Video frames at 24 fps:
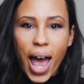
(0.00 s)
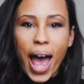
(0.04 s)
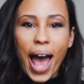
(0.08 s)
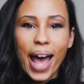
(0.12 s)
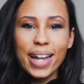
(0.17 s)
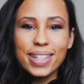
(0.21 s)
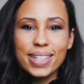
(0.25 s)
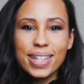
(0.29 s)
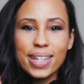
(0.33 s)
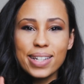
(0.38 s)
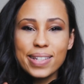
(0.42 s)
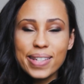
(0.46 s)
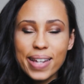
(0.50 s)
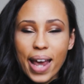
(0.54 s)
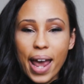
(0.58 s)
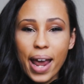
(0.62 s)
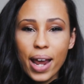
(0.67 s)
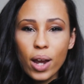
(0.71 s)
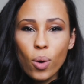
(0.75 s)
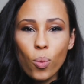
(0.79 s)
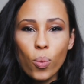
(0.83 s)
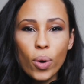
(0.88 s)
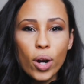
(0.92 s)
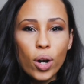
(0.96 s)
And
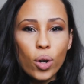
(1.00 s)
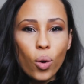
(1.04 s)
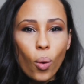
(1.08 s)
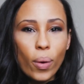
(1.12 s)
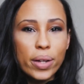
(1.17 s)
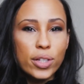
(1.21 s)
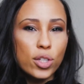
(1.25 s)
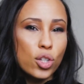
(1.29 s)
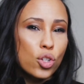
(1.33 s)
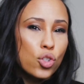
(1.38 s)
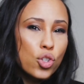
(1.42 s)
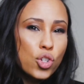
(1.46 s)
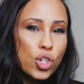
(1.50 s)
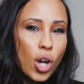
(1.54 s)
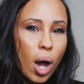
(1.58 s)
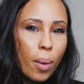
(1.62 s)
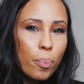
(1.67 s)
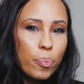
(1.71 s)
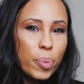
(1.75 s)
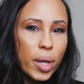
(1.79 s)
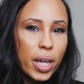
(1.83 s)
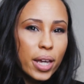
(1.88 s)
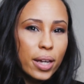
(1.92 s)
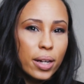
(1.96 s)
today we're going to
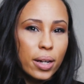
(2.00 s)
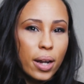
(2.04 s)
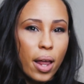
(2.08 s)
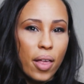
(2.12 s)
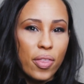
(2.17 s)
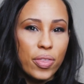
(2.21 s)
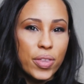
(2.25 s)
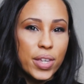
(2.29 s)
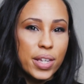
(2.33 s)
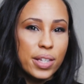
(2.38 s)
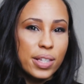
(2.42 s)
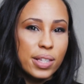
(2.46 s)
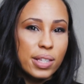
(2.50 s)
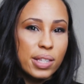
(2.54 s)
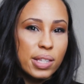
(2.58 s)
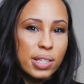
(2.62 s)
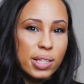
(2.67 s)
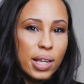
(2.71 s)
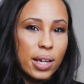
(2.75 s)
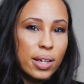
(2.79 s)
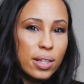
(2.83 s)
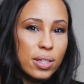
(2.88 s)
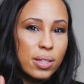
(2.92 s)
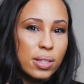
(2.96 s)
jump in these
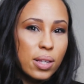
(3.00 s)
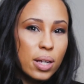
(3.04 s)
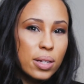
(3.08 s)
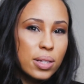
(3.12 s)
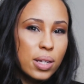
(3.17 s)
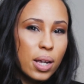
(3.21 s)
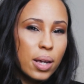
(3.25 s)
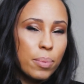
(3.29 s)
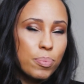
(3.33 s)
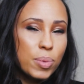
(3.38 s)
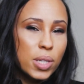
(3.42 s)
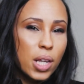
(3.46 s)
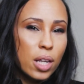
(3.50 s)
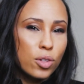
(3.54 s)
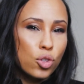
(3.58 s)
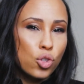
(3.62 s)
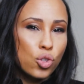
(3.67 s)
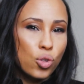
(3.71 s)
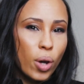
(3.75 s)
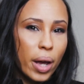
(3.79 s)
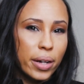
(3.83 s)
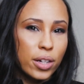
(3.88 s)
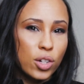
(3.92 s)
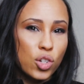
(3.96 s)
6 tips and
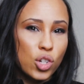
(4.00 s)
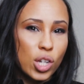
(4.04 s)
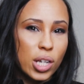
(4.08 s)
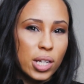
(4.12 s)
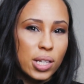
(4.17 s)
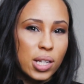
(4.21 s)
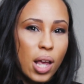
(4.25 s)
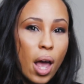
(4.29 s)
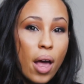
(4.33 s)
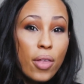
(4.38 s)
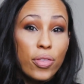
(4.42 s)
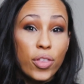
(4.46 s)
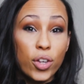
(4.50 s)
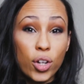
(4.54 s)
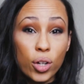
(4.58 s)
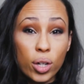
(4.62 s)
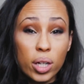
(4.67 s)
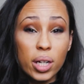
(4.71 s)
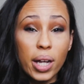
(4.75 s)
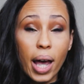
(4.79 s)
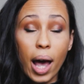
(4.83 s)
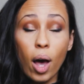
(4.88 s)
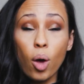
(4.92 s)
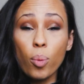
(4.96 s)
strategies that are
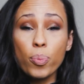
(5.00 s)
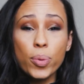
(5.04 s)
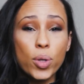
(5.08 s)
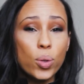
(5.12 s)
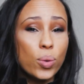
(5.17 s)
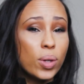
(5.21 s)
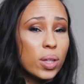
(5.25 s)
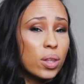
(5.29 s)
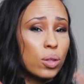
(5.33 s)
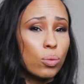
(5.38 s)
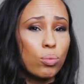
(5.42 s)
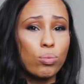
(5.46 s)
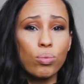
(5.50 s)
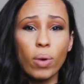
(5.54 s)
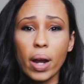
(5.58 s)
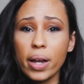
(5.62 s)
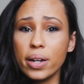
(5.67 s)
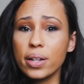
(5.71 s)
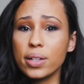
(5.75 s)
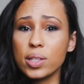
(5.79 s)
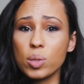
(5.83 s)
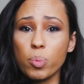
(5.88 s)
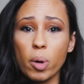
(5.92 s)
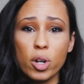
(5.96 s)
gonna help you get the
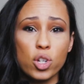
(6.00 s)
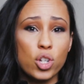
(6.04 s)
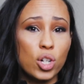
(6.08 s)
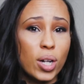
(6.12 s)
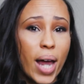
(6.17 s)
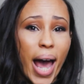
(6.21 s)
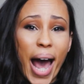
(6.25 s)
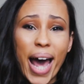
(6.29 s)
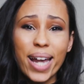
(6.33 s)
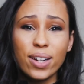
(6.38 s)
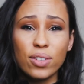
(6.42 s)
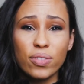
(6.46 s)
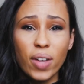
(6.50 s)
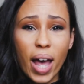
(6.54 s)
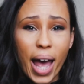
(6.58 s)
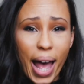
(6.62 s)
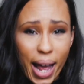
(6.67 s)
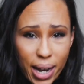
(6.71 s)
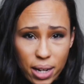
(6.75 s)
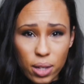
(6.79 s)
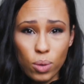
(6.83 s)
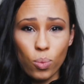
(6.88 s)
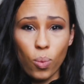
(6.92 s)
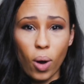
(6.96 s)
right expression out of
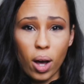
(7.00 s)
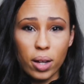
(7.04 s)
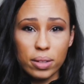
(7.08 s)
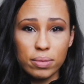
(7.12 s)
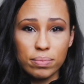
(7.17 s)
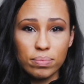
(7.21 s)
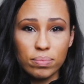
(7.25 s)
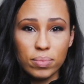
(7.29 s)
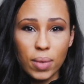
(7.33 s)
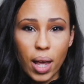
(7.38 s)
anyone.